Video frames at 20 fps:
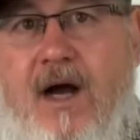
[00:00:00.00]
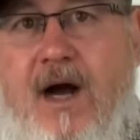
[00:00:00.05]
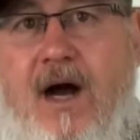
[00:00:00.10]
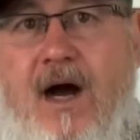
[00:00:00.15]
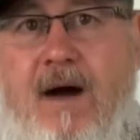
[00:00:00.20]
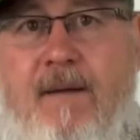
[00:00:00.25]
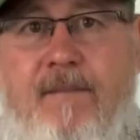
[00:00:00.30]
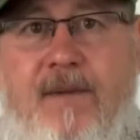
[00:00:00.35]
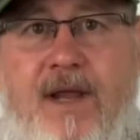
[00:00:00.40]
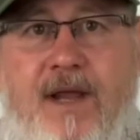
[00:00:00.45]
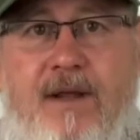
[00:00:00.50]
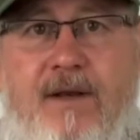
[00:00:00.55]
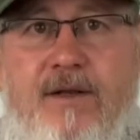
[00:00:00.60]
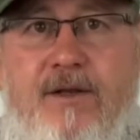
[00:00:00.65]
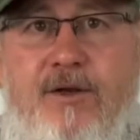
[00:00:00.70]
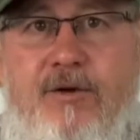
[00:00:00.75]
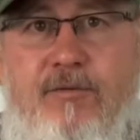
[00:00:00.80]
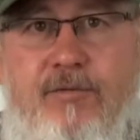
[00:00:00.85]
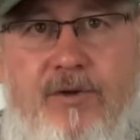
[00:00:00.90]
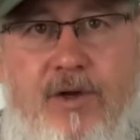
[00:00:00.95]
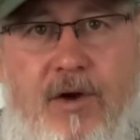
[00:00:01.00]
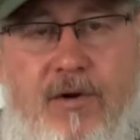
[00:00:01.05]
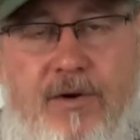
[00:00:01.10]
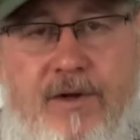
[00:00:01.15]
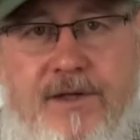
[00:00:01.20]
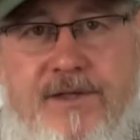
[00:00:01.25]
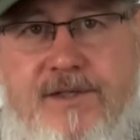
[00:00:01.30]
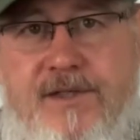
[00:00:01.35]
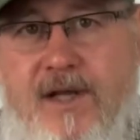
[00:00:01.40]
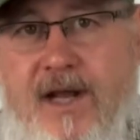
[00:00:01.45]
And you'll
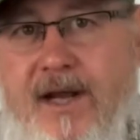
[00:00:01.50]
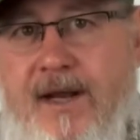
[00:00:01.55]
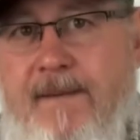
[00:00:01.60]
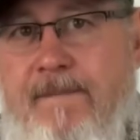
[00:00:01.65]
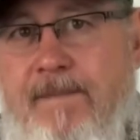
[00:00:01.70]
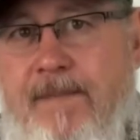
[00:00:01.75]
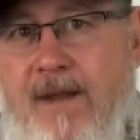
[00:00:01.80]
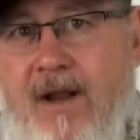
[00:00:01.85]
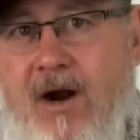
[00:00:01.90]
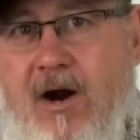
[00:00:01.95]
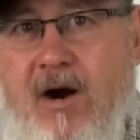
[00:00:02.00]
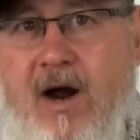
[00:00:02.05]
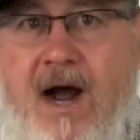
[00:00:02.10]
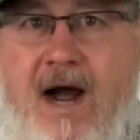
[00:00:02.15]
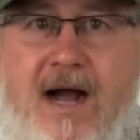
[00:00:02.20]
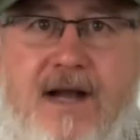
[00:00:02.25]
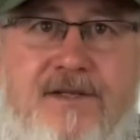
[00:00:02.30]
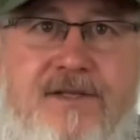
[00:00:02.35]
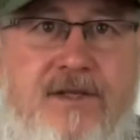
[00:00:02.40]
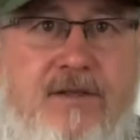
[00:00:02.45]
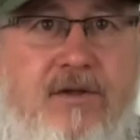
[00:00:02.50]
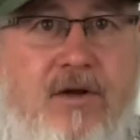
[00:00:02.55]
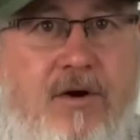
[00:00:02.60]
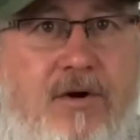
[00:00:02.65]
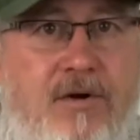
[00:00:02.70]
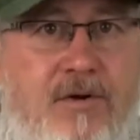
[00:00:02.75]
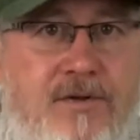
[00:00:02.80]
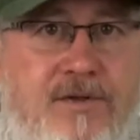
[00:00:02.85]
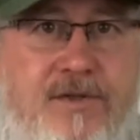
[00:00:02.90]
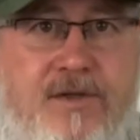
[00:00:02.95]
notice like our highs and
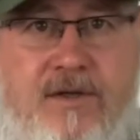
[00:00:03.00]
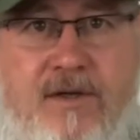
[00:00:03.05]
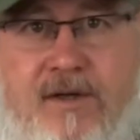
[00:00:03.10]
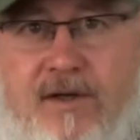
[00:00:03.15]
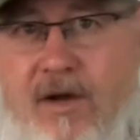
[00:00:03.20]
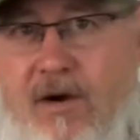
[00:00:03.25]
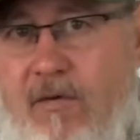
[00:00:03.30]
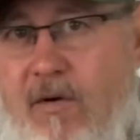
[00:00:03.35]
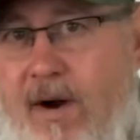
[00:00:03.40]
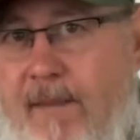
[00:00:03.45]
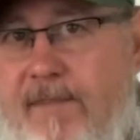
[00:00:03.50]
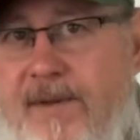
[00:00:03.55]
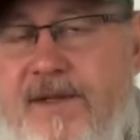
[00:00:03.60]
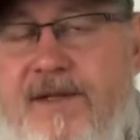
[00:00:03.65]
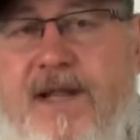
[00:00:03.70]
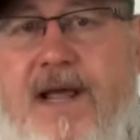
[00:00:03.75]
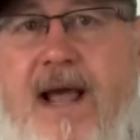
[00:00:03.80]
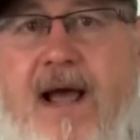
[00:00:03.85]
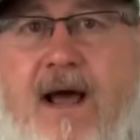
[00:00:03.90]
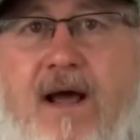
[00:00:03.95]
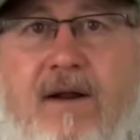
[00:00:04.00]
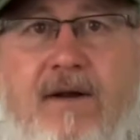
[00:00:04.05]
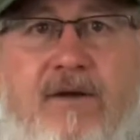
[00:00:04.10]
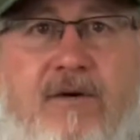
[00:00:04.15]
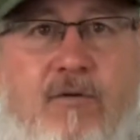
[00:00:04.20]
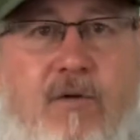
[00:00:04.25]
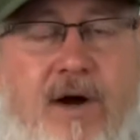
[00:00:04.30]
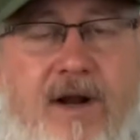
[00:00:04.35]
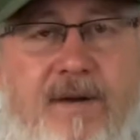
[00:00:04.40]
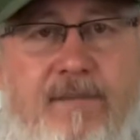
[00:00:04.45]
lows go up and down
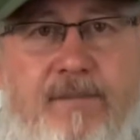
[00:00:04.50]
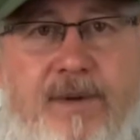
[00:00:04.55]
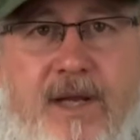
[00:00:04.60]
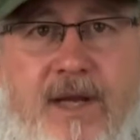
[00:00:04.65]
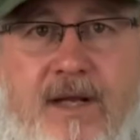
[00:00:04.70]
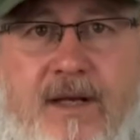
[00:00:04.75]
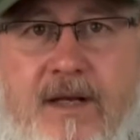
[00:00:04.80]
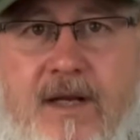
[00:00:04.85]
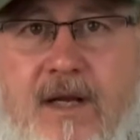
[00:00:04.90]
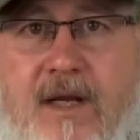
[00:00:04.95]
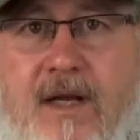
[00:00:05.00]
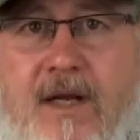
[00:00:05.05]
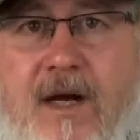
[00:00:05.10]
quite a bit.